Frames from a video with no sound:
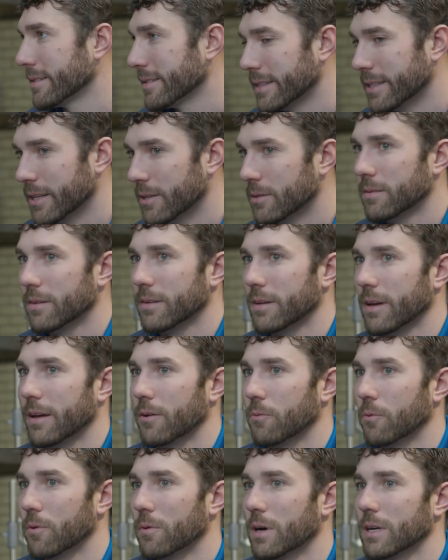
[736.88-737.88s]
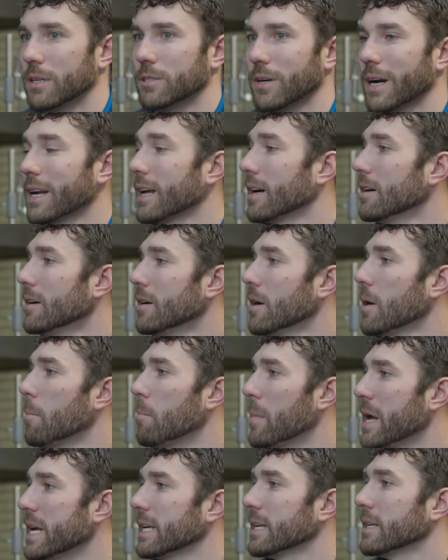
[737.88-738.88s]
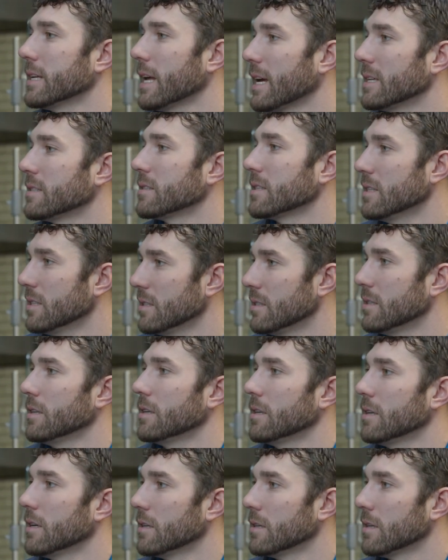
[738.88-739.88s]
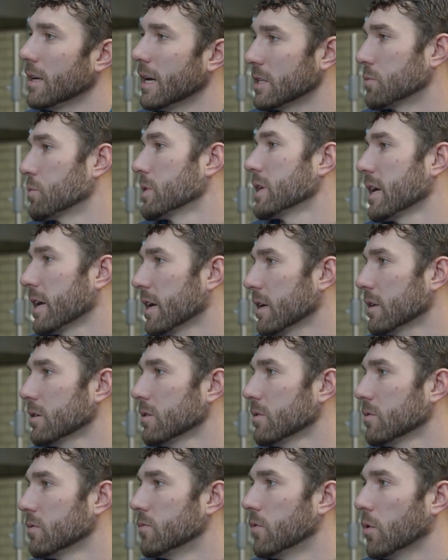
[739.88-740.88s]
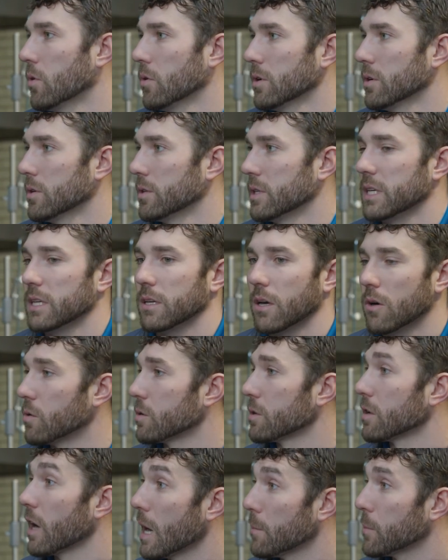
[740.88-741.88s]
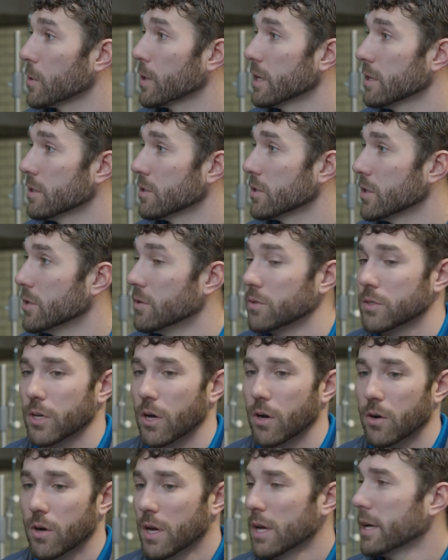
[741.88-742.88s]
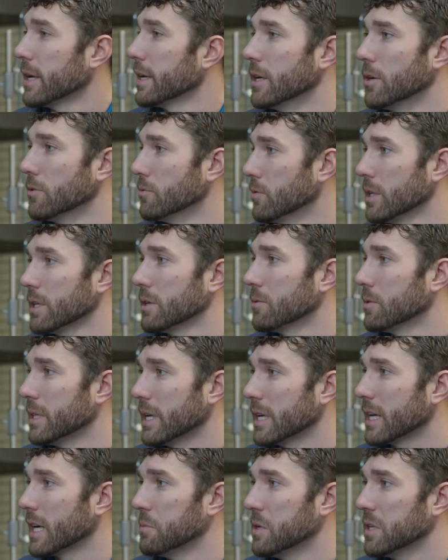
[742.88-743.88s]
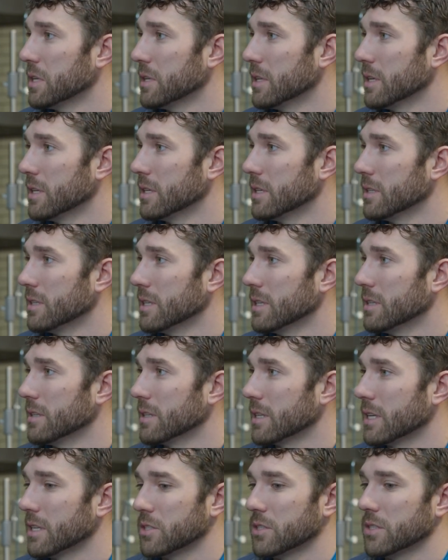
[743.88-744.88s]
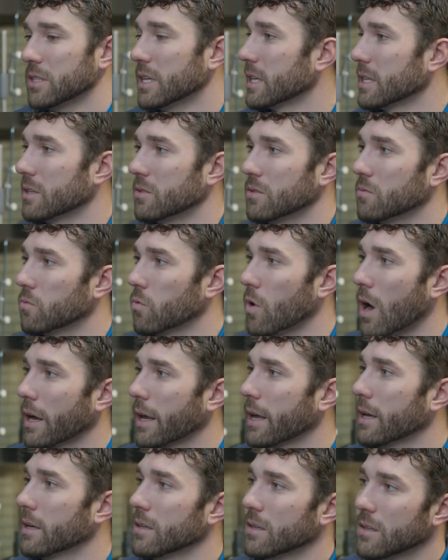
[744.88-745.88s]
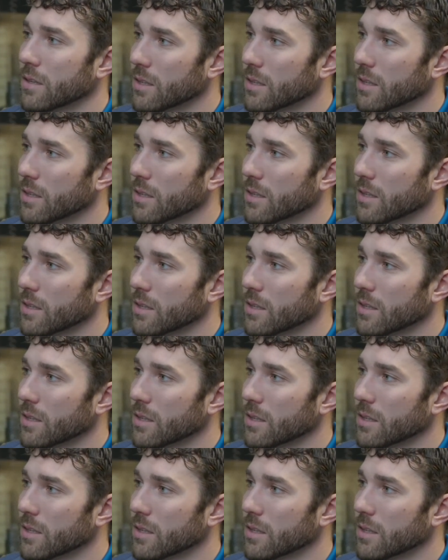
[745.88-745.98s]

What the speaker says: you know, we want to try to make it as easy as we can for the owner operators too. So you know, really when they come into the kitchen, they can walk in,